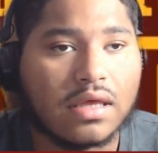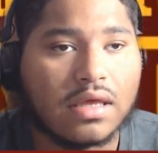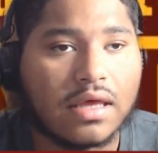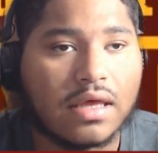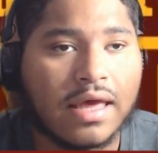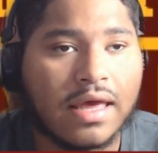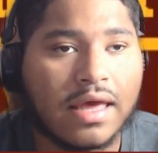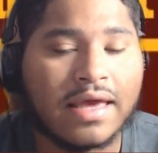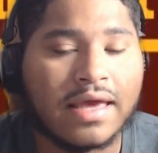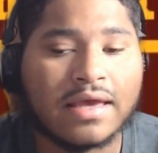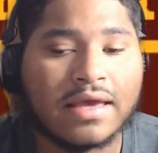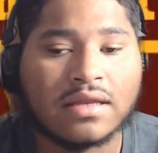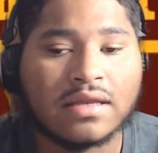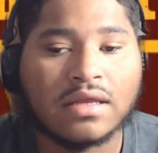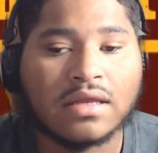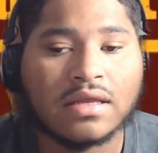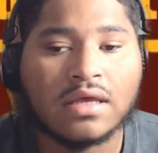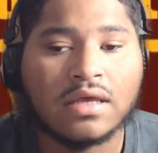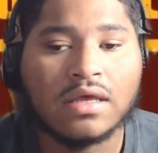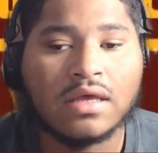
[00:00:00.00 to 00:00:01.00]

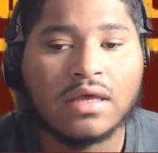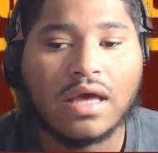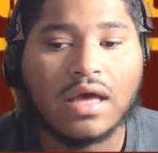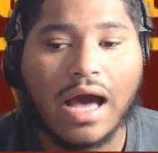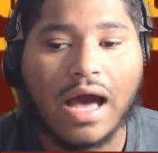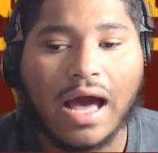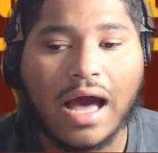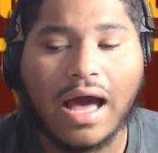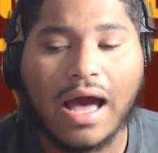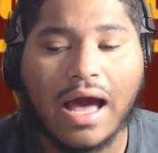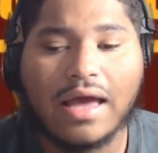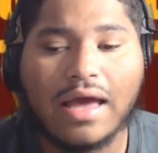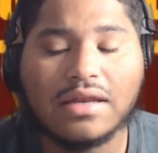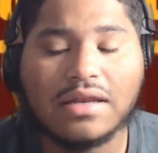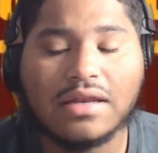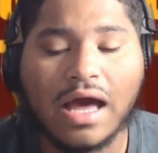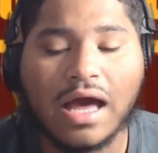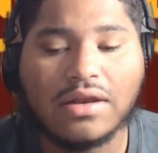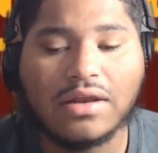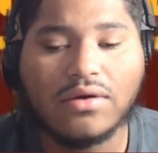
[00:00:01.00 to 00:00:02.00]
And
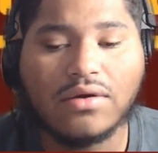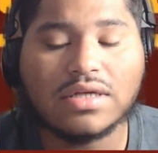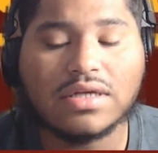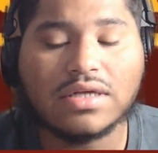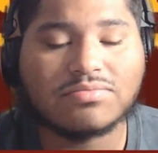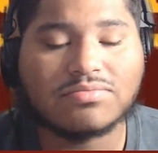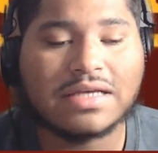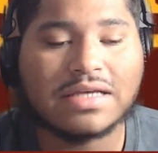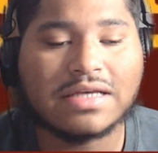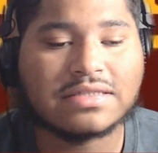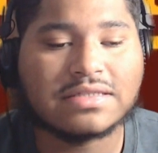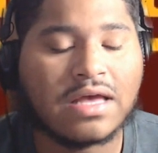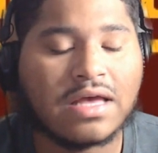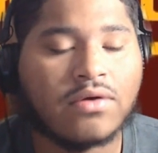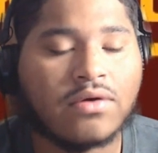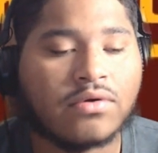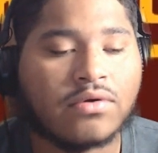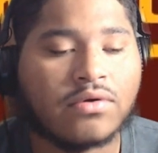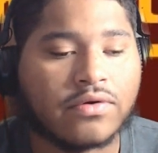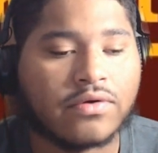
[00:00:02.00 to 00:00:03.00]
I, I know this may
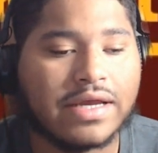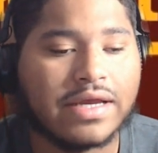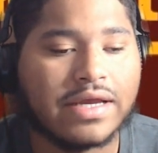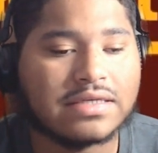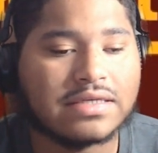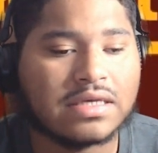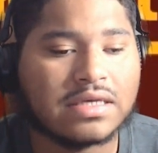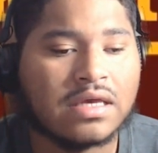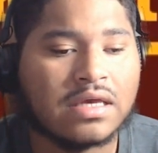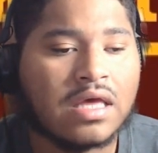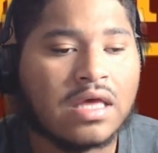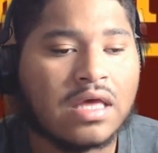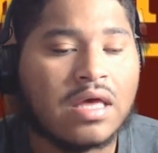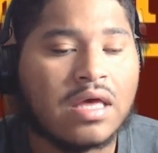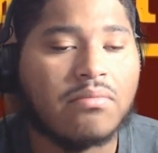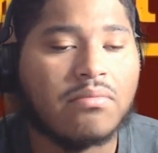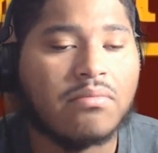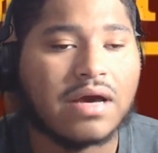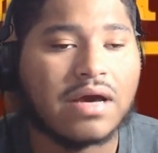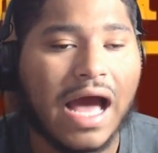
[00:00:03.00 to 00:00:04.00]
sound crazy,
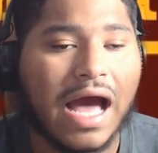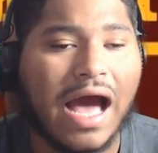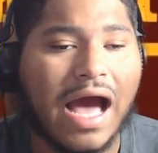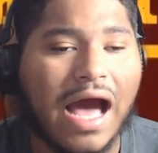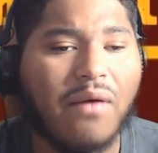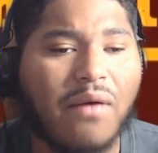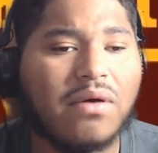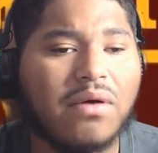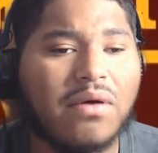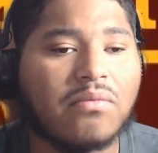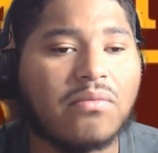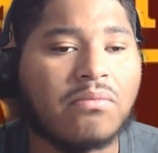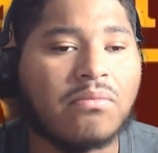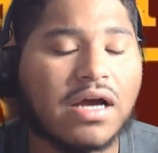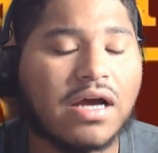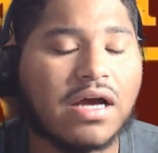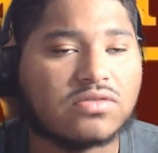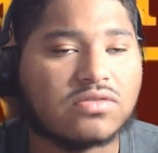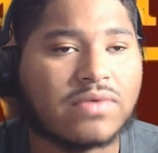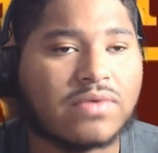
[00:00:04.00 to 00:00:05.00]
but I would
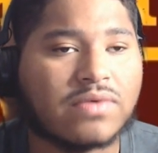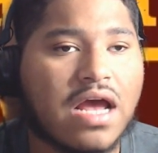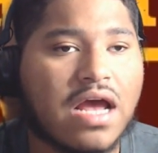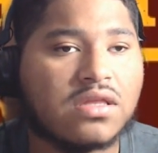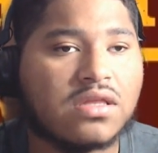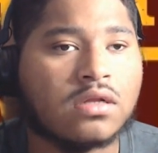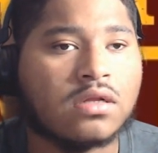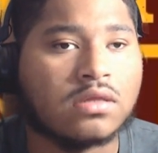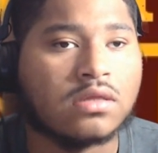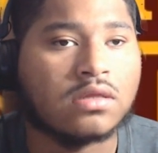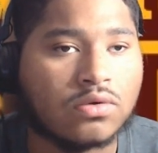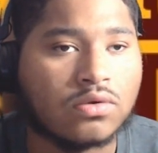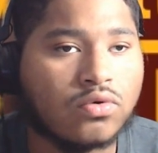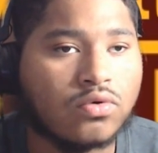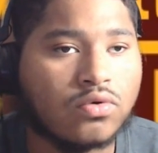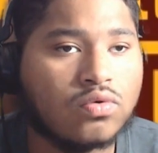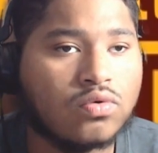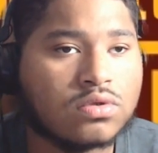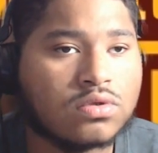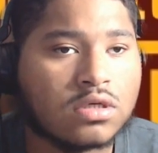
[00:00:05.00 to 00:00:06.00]
much rather
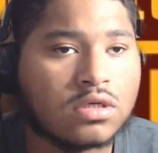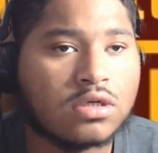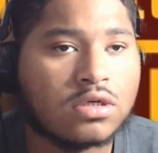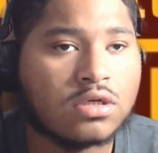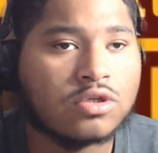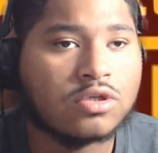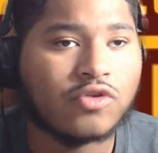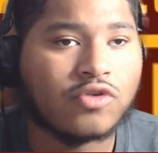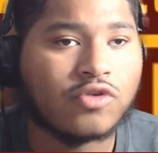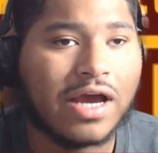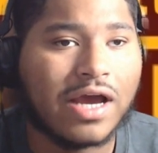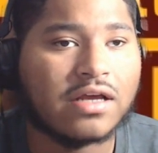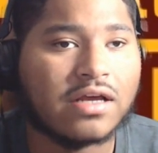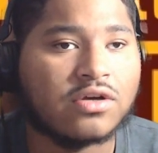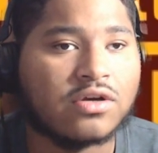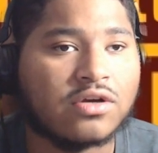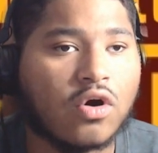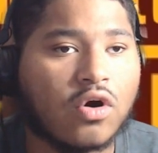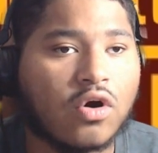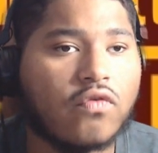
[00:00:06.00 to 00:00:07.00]
lose trying
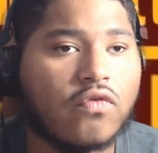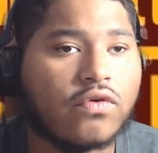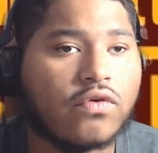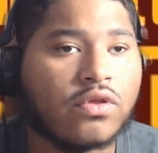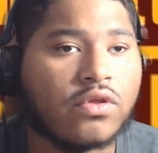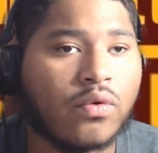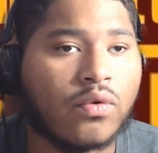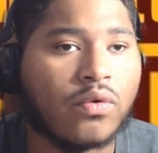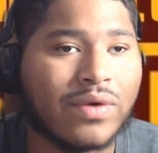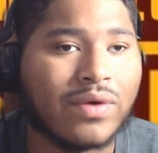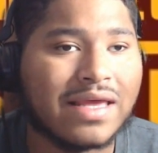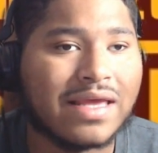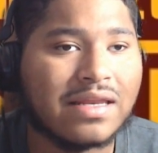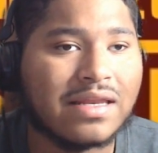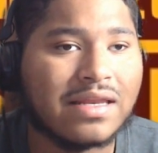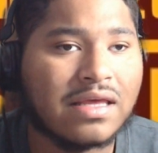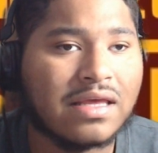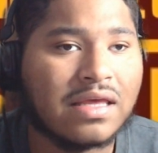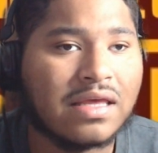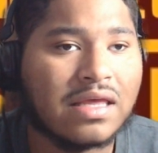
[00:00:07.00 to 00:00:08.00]
to go for the
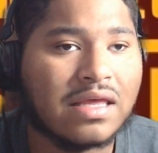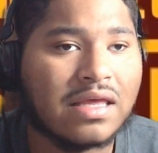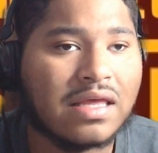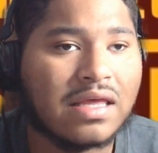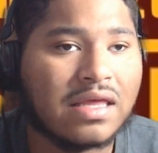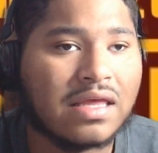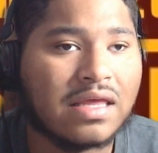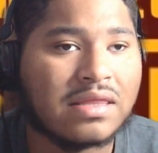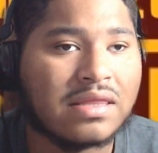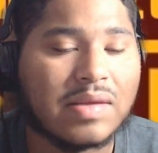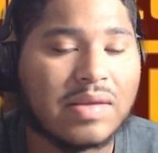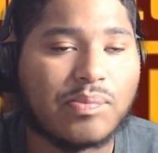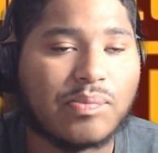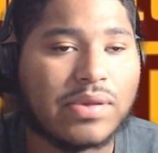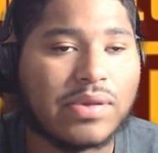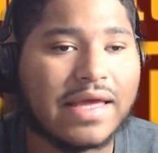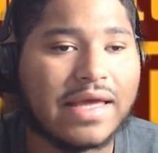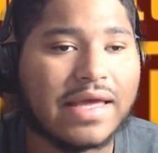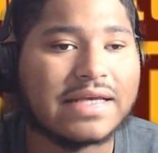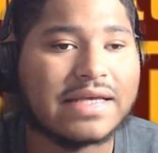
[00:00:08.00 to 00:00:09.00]
win than
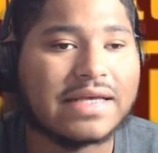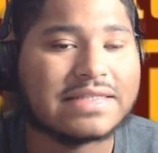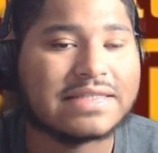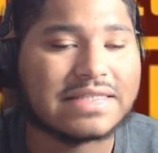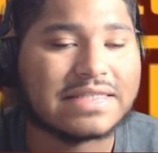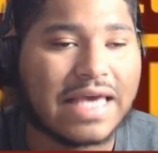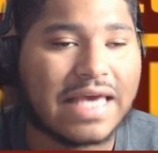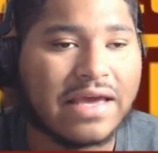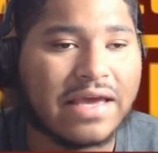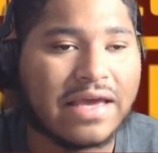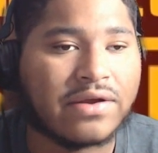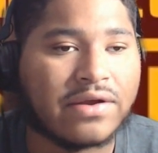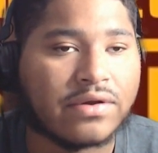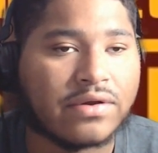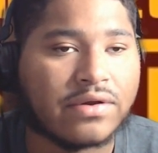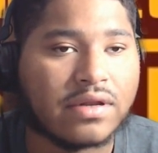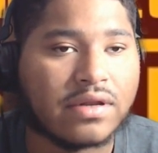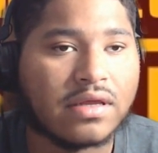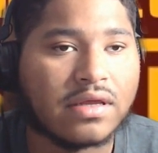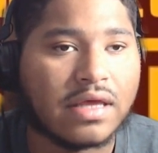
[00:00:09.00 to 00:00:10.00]
playing
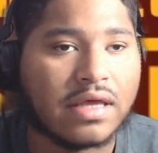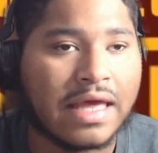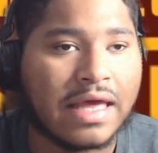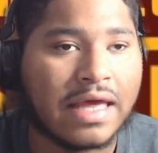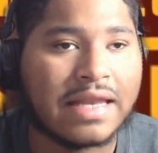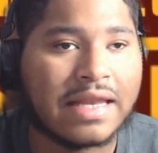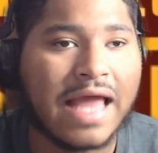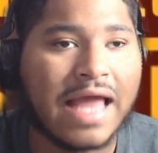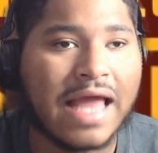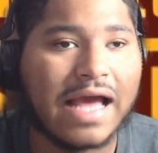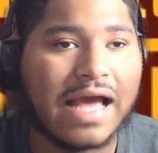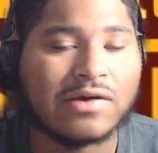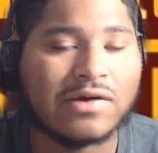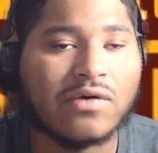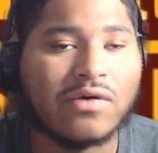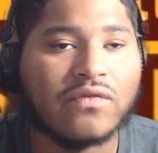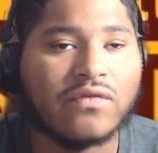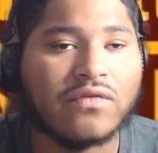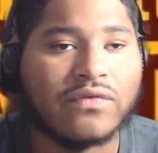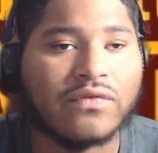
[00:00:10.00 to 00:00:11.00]
scared and not
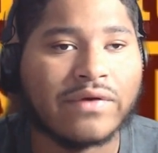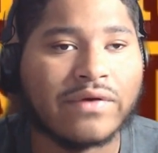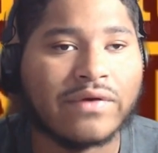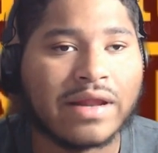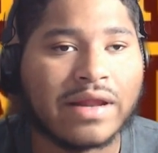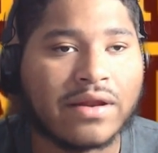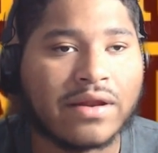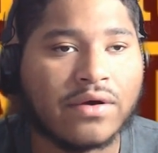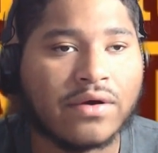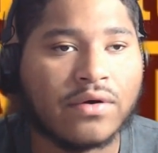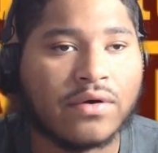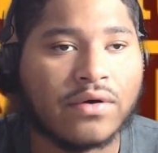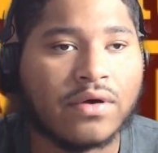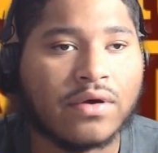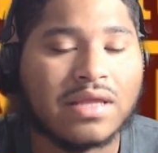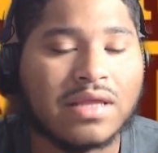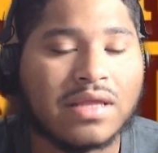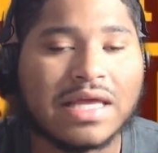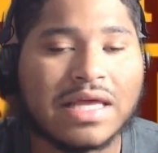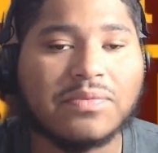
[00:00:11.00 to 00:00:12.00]
going for it at all.
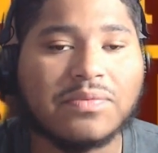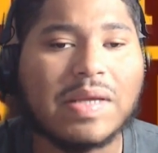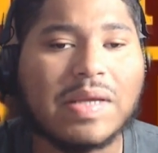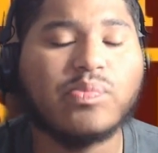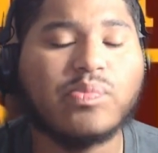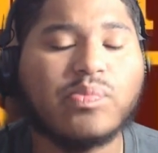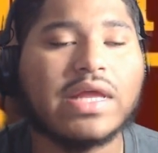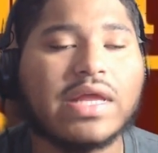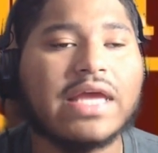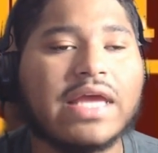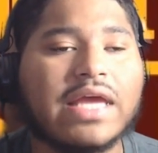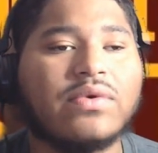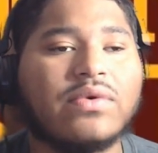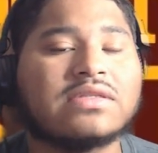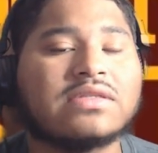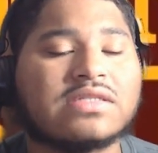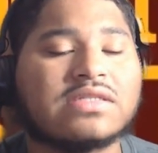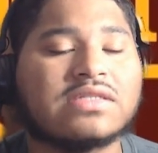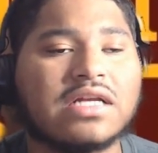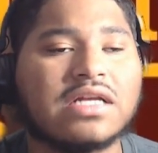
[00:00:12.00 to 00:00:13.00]
Like we play
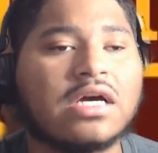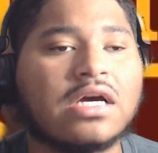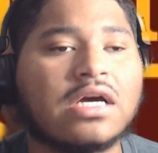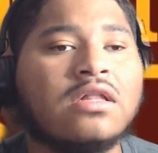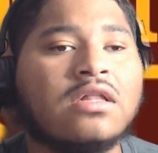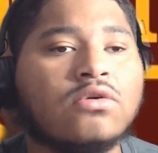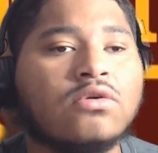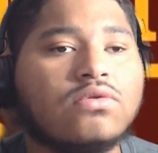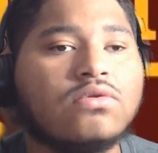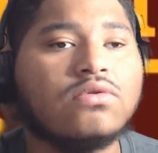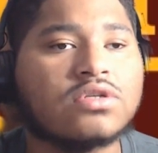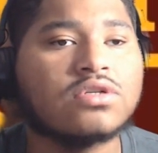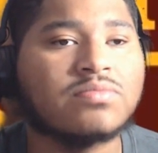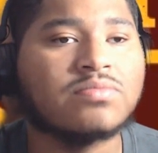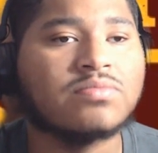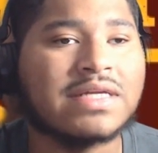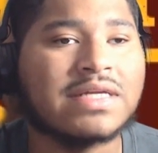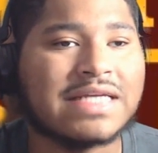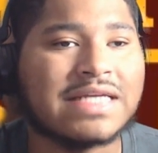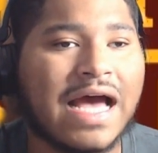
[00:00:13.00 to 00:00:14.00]
with such a loser's
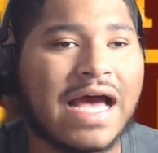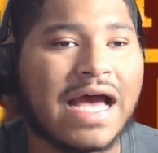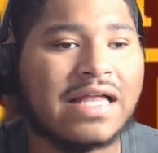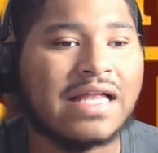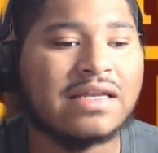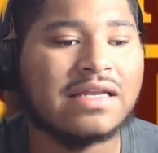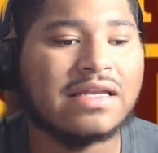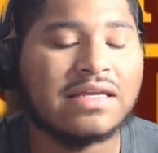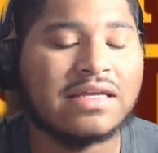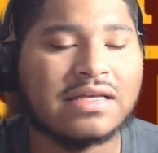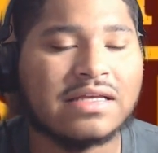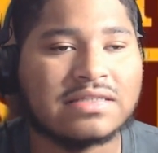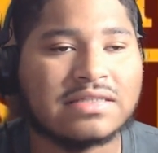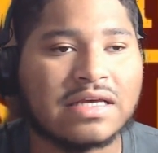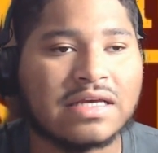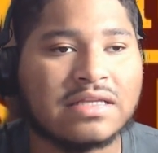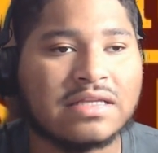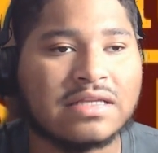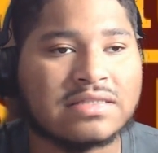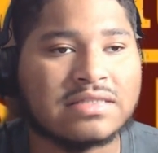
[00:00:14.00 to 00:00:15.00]
mentality in,
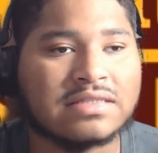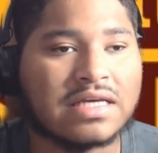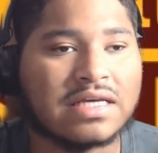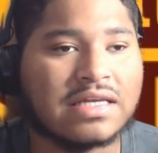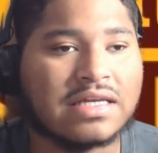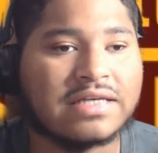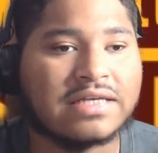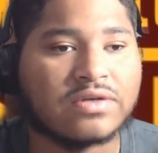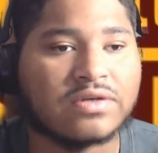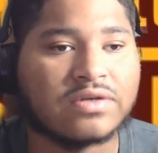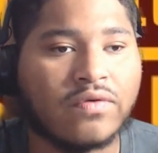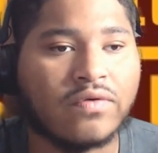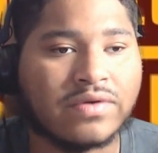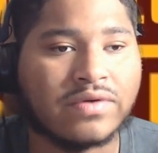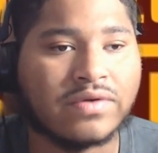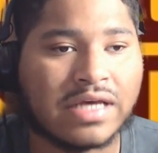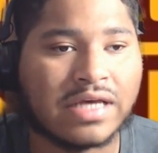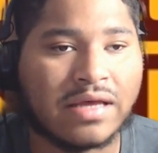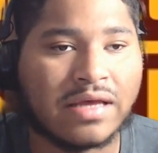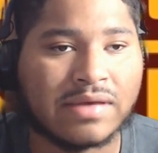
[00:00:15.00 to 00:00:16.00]
in Sunday's
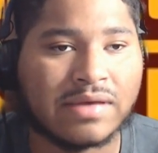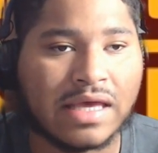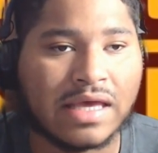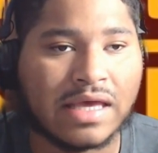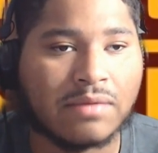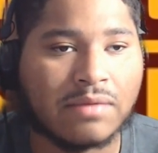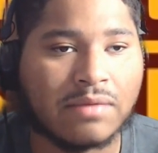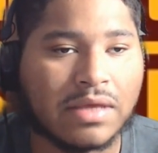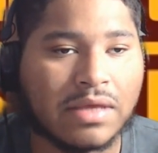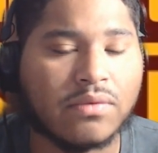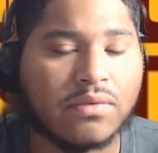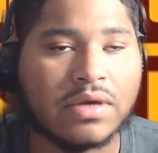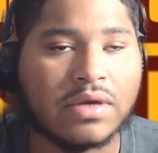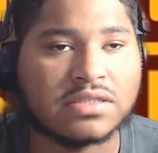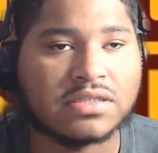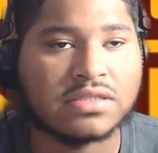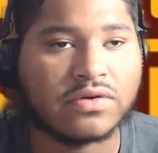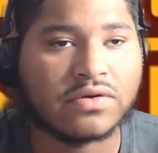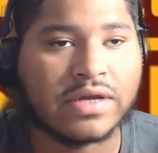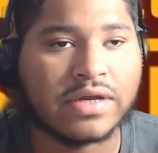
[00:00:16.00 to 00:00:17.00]
overtime game. It,
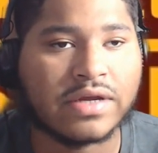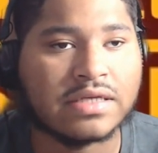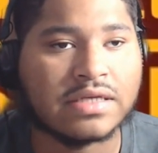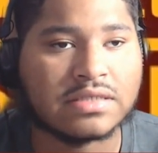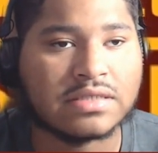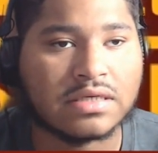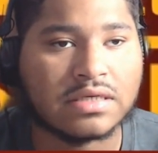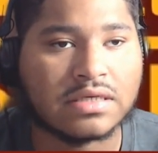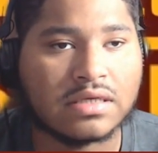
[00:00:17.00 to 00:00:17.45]
it's crazy.